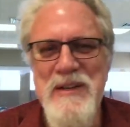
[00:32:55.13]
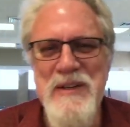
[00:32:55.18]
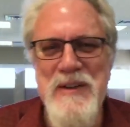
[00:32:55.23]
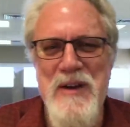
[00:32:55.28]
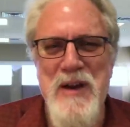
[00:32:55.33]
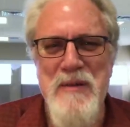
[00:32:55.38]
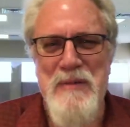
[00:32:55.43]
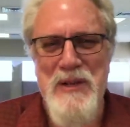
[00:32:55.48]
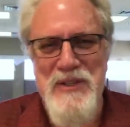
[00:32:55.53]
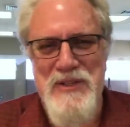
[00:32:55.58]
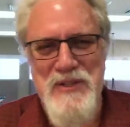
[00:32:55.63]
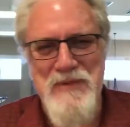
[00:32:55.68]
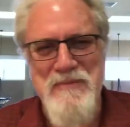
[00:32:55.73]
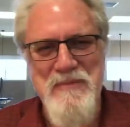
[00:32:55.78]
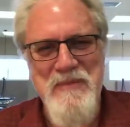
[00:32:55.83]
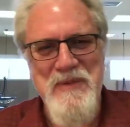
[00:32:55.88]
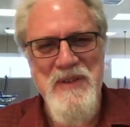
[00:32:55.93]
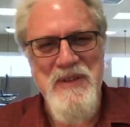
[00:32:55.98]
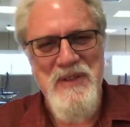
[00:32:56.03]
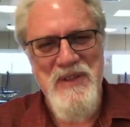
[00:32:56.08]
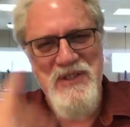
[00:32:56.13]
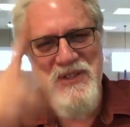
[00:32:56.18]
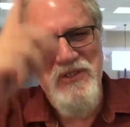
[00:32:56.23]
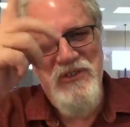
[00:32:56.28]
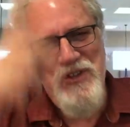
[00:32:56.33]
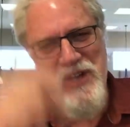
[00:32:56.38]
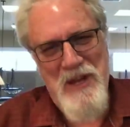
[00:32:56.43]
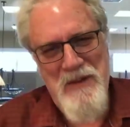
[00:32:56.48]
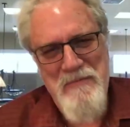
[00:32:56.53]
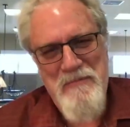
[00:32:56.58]
God bless you. This is
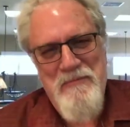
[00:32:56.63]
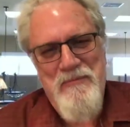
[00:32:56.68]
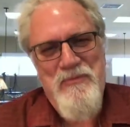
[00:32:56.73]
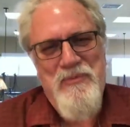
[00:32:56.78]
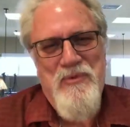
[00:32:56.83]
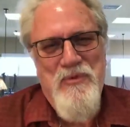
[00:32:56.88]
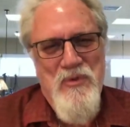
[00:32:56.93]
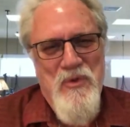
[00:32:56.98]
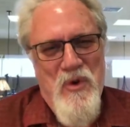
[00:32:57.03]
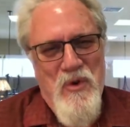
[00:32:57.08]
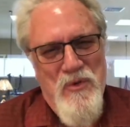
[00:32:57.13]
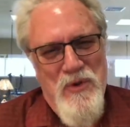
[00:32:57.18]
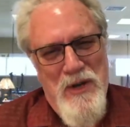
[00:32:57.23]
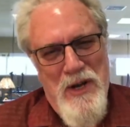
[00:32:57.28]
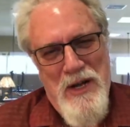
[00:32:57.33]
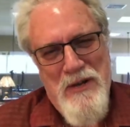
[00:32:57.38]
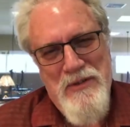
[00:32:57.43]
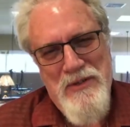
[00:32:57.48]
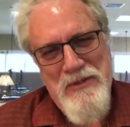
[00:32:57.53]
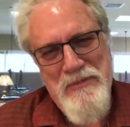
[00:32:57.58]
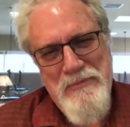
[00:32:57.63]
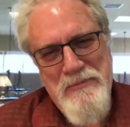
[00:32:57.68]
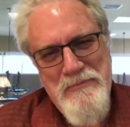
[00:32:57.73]
Jay. Over and out.